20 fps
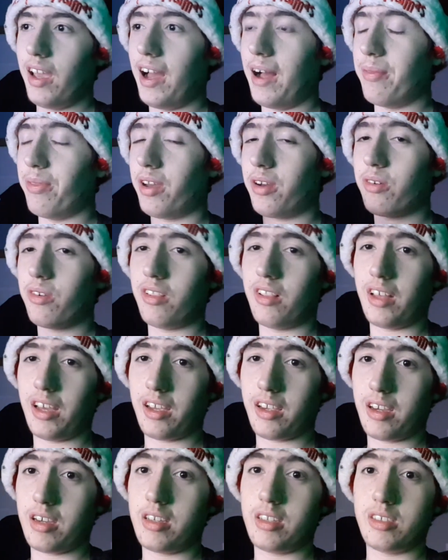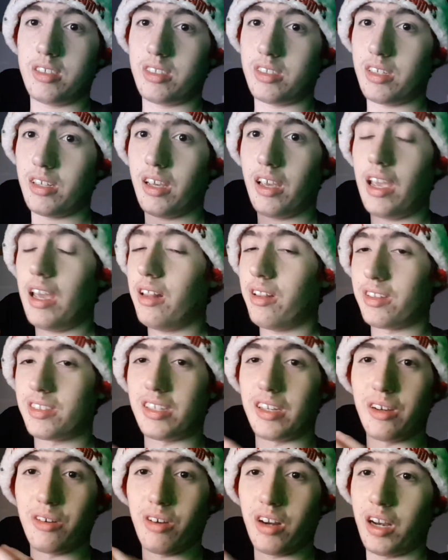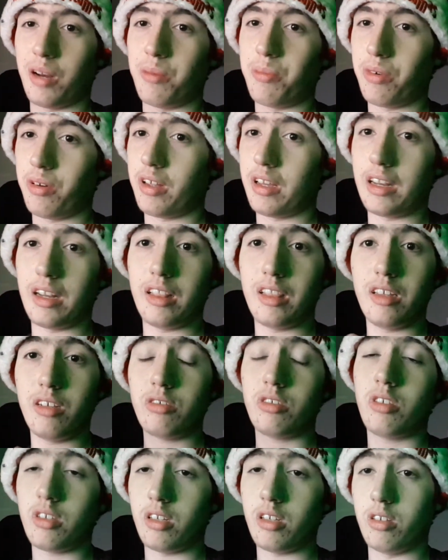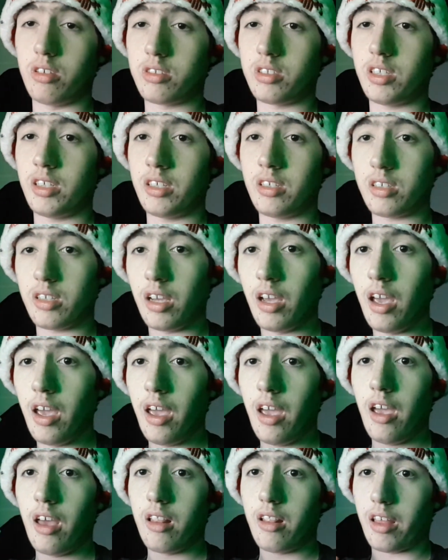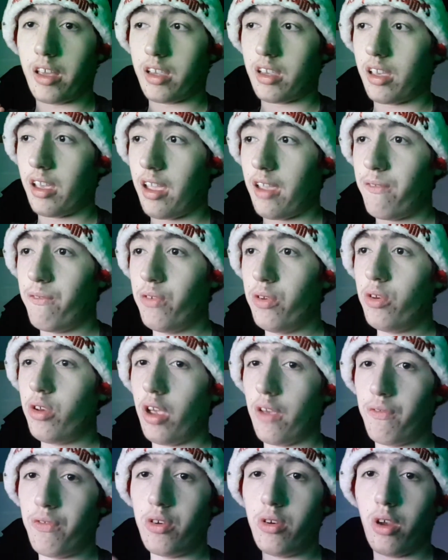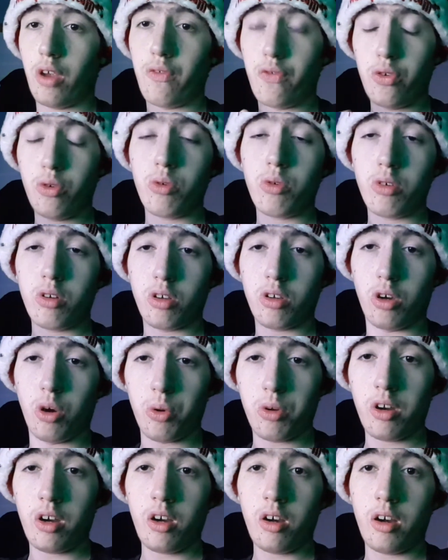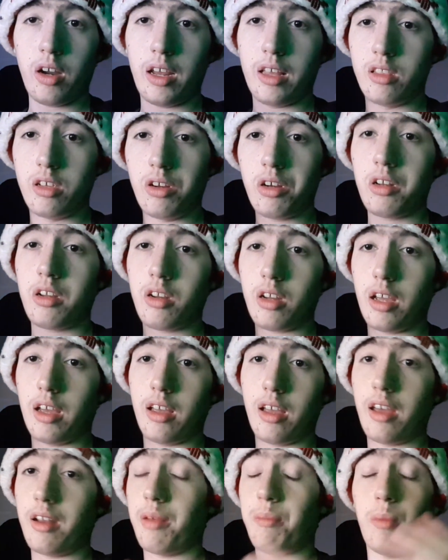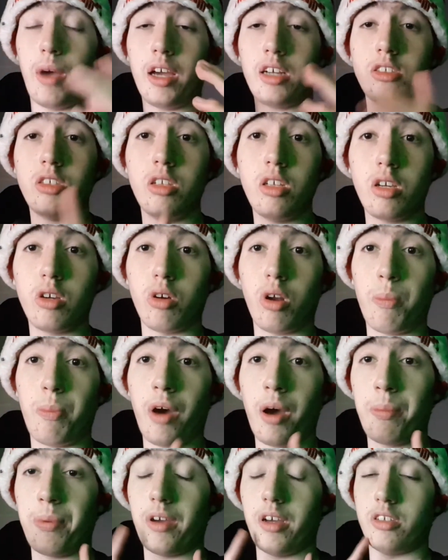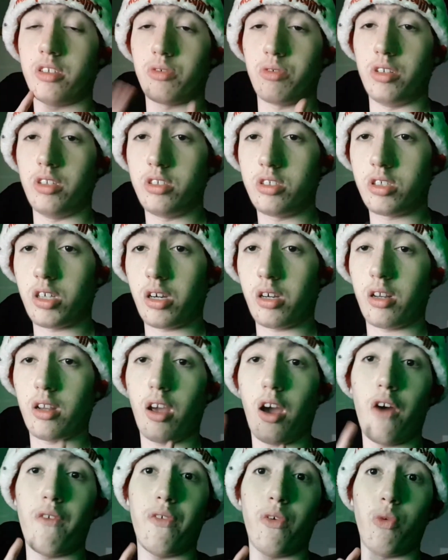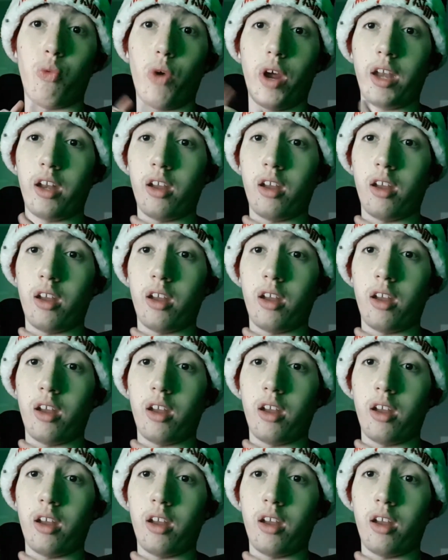I'm not gonna lie guys, it looks incredible and literally looks like, if you're gonna go there, and I'm actually gonna pop a screenshot of it right